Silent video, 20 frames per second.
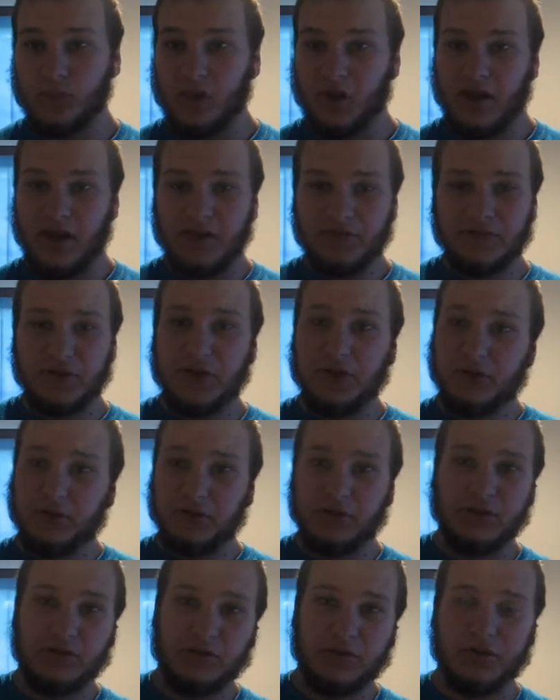After you
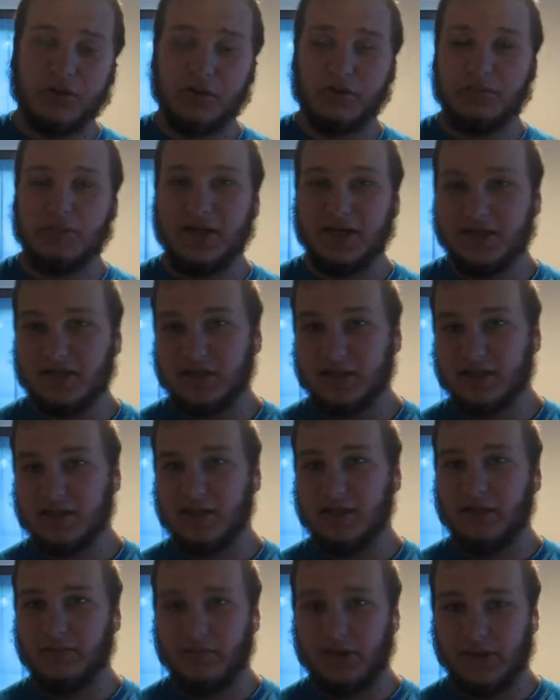learn your basics
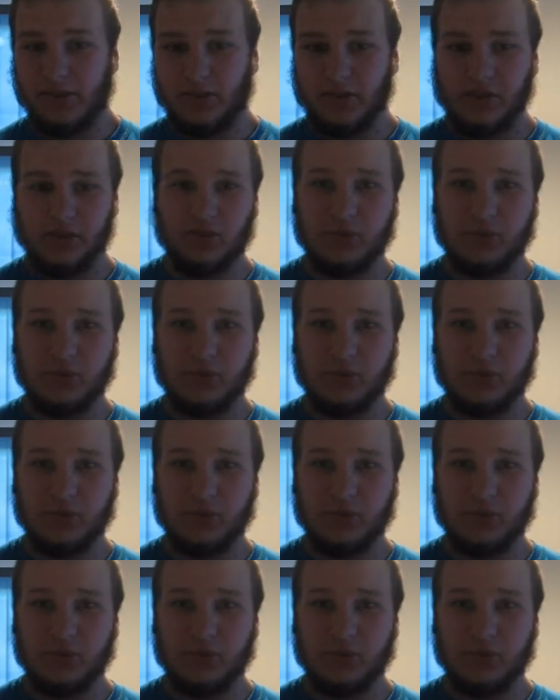and everything,